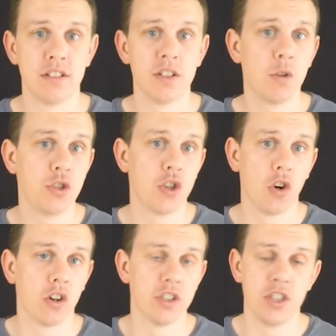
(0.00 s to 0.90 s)
There's no
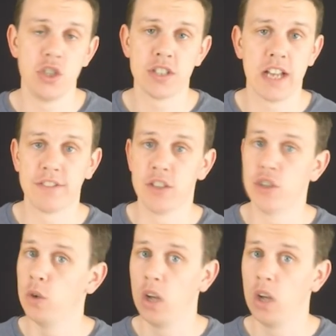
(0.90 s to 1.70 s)
shortcuts. You just have to do